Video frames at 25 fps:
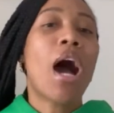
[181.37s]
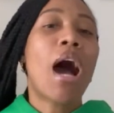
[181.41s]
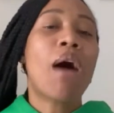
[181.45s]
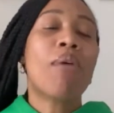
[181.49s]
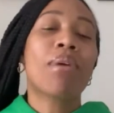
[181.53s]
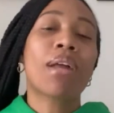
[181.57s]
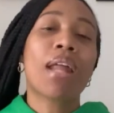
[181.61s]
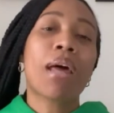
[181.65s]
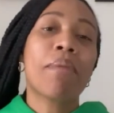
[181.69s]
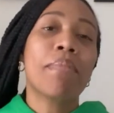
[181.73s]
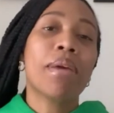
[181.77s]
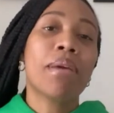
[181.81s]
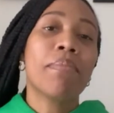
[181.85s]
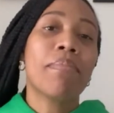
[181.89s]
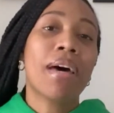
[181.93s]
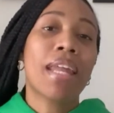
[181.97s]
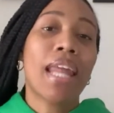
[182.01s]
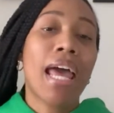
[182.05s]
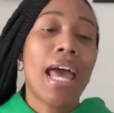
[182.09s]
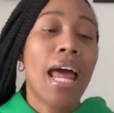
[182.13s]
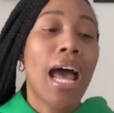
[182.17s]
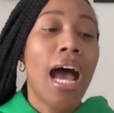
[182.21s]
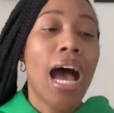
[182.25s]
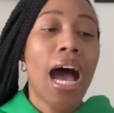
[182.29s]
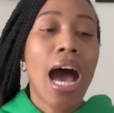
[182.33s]
what I mean by
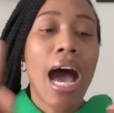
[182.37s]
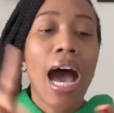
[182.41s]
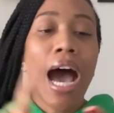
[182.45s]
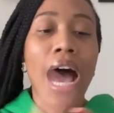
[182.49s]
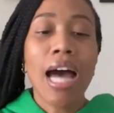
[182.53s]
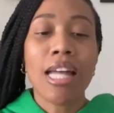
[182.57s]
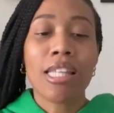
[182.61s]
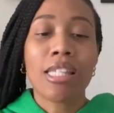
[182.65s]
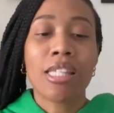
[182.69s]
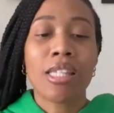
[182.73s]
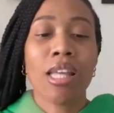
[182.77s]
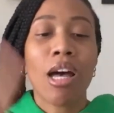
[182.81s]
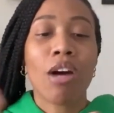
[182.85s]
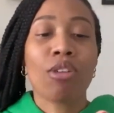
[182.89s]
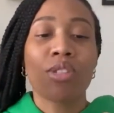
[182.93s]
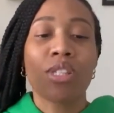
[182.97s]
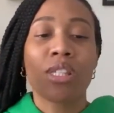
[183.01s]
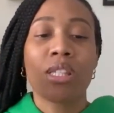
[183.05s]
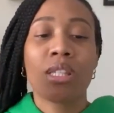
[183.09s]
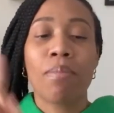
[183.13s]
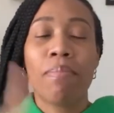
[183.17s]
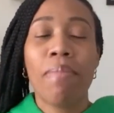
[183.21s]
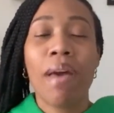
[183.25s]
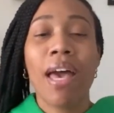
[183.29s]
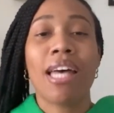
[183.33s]
that, hot sauce,
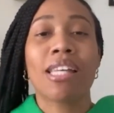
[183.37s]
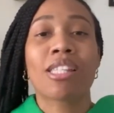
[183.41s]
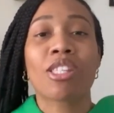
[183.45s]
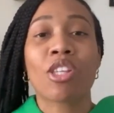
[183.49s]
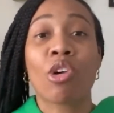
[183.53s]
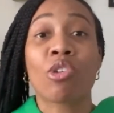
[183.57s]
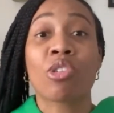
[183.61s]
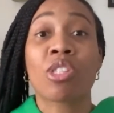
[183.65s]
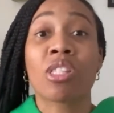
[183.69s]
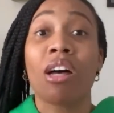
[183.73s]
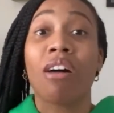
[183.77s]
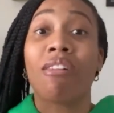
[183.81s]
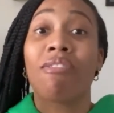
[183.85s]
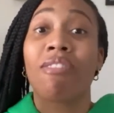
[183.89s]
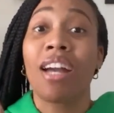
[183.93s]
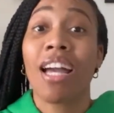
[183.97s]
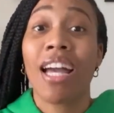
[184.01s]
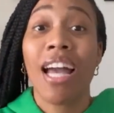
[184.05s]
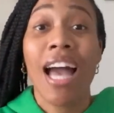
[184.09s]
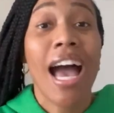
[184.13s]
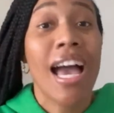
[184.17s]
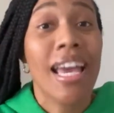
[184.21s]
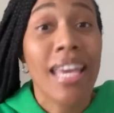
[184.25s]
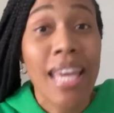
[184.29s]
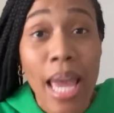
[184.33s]
Tabasco sauce,
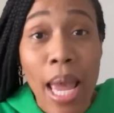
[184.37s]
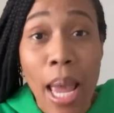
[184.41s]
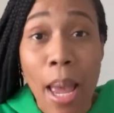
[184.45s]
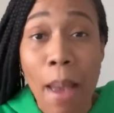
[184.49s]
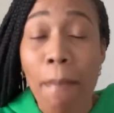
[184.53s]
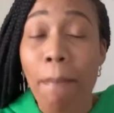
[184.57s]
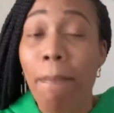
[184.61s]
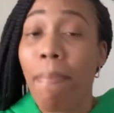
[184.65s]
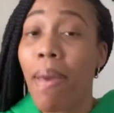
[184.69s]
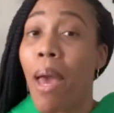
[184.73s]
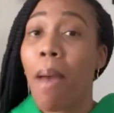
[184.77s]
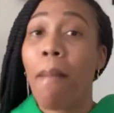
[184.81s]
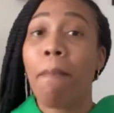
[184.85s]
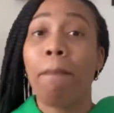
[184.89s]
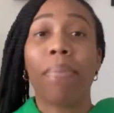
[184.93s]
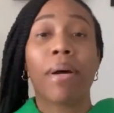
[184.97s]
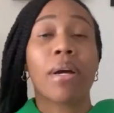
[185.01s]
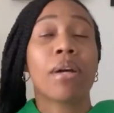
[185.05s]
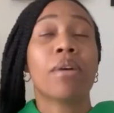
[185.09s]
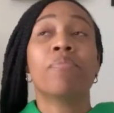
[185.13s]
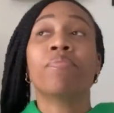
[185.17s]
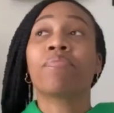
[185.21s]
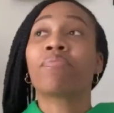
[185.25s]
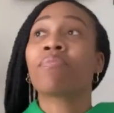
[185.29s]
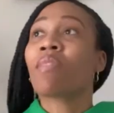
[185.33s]
cayenne
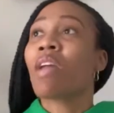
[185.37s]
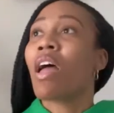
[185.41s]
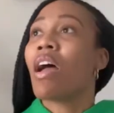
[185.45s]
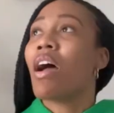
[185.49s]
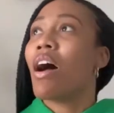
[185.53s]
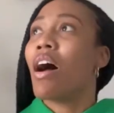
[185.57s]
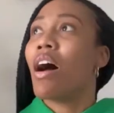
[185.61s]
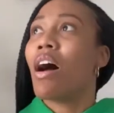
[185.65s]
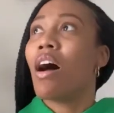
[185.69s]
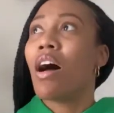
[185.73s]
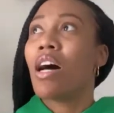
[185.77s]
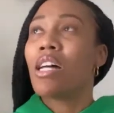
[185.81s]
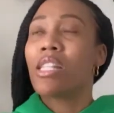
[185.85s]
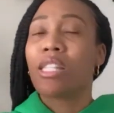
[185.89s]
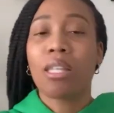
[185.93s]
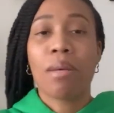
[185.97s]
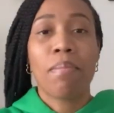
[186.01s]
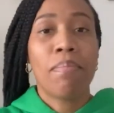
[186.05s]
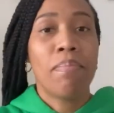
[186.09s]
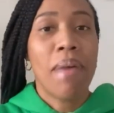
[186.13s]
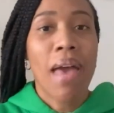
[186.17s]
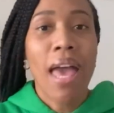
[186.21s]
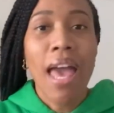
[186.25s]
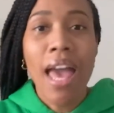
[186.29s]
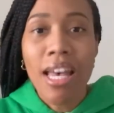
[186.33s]
pepper,
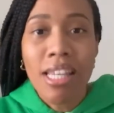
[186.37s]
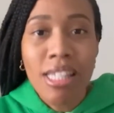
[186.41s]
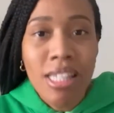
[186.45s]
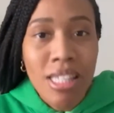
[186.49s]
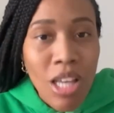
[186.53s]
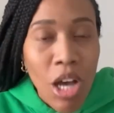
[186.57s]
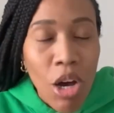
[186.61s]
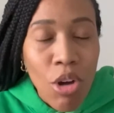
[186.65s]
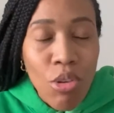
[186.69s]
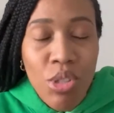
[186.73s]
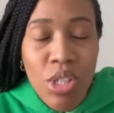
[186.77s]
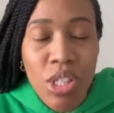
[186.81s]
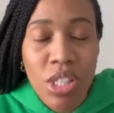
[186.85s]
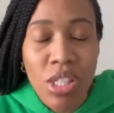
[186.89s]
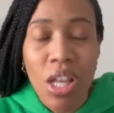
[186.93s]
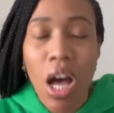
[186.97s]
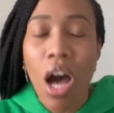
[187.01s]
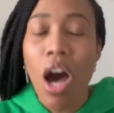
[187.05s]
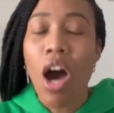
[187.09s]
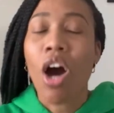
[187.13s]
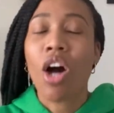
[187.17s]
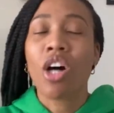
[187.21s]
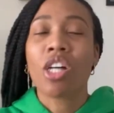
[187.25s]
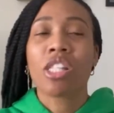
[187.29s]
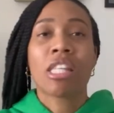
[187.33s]
Tabasco
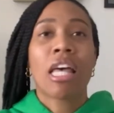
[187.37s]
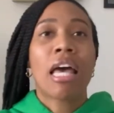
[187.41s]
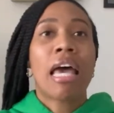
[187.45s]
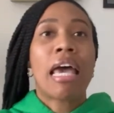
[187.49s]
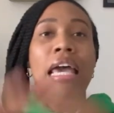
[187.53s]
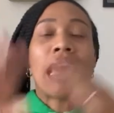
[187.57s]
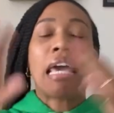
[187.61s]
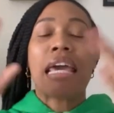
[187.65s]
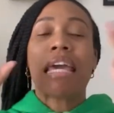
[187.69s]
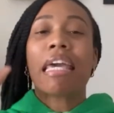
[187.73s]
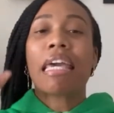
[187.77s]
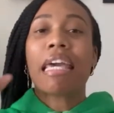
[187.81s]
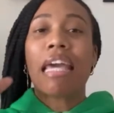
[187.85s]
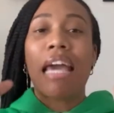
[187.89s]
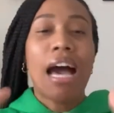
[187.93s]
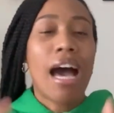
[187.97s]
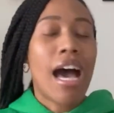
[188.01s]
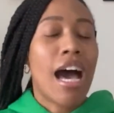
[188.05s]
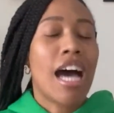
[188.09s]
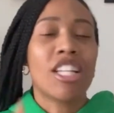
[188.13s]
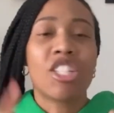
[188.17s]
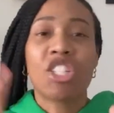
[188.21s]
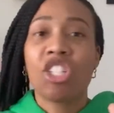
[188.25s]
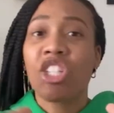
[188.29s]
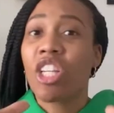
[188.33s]
sauce,
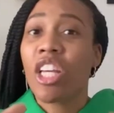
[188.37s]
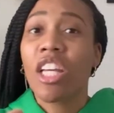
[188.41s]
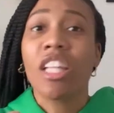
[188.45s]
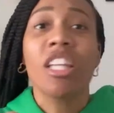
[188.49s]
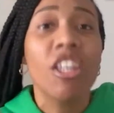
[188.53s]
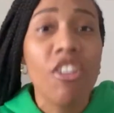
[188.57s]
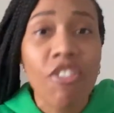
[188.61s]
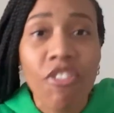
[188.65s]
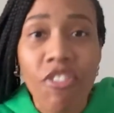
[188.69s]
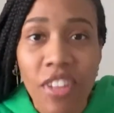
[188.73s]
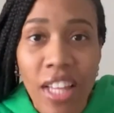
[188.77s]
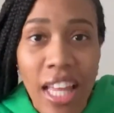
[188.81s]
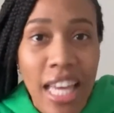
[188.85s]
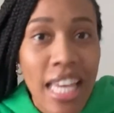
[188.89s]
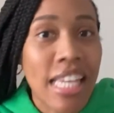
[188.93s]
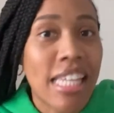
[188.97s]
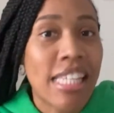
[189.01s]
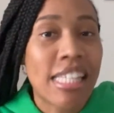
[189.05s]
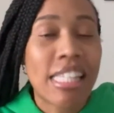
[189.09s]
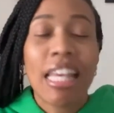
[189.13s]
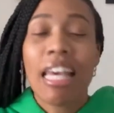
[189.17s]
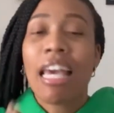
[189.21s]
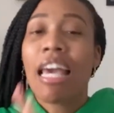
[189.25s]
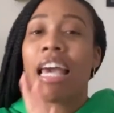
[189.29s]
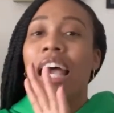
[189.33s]
chili
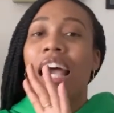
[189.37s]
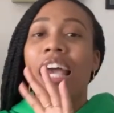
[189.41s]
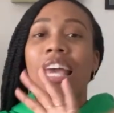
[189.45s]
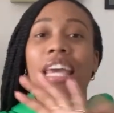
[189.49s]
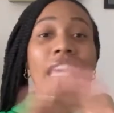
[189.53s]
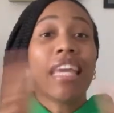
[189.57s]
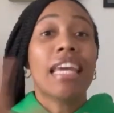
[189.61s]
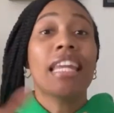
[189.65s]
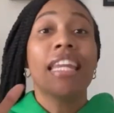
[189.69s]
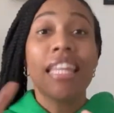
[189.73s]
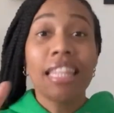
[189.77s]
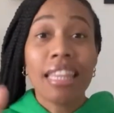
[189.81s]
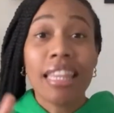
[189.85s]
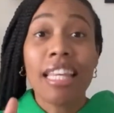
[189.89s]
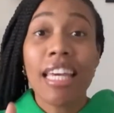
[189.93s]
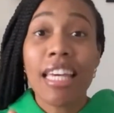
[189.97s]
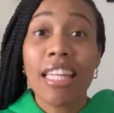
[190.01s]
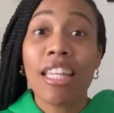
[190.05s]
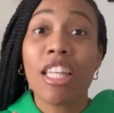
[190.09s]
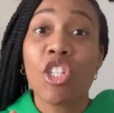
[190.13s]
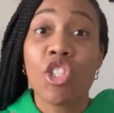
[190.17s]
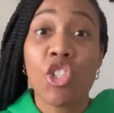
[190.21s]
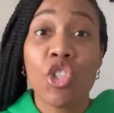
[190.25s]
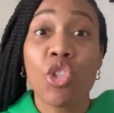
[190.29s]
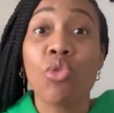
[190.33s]
flakes, anything
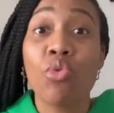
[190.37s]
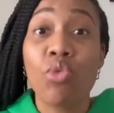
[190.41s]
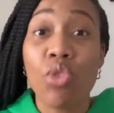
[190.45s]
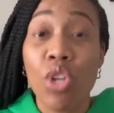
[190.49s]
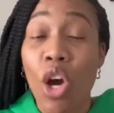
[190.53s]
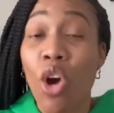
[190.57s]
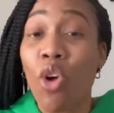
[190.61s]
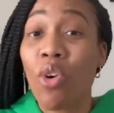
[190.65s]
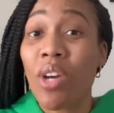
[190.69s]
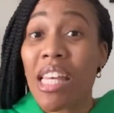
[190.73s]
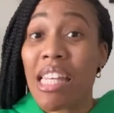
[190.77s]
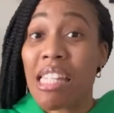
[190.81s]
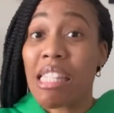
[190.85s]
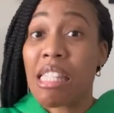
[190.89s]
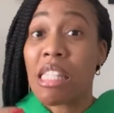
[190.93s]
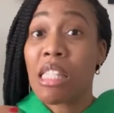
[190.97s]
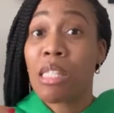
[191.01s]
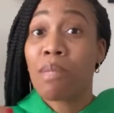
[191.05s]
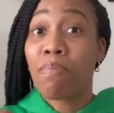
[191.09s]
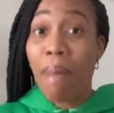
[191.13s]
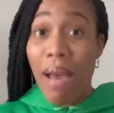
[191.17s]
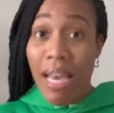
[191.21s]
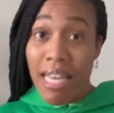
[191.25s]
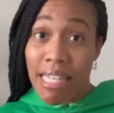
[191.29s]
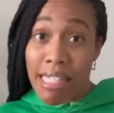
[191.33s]
that you know is
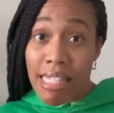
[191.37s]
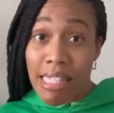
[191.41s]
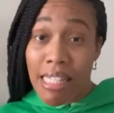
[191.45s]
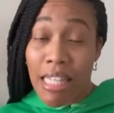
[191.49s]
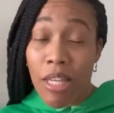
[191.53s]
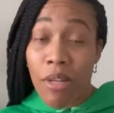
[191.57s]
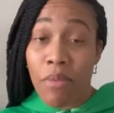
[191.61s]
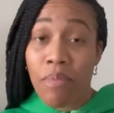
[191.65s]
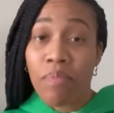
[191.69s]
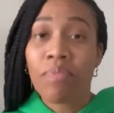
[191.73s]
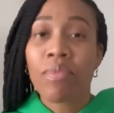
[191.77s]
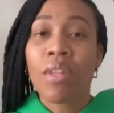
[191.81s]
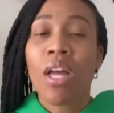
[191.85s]
spicy.